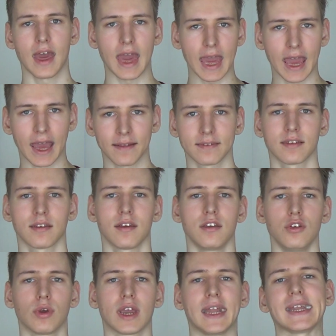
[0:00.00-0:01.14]
and
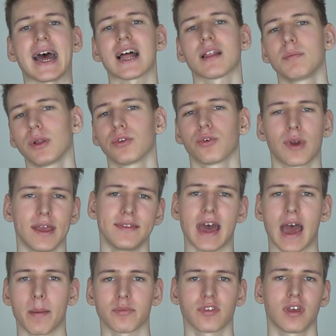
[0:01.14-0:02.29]
you cannot build great
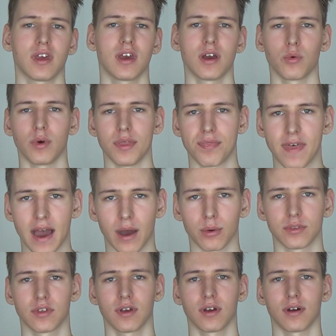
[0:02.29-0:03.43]
apps
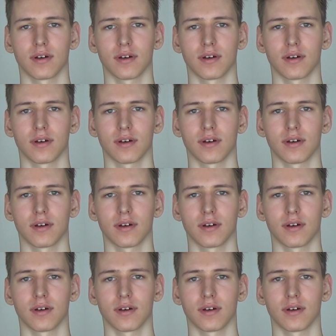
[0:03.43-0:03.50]
without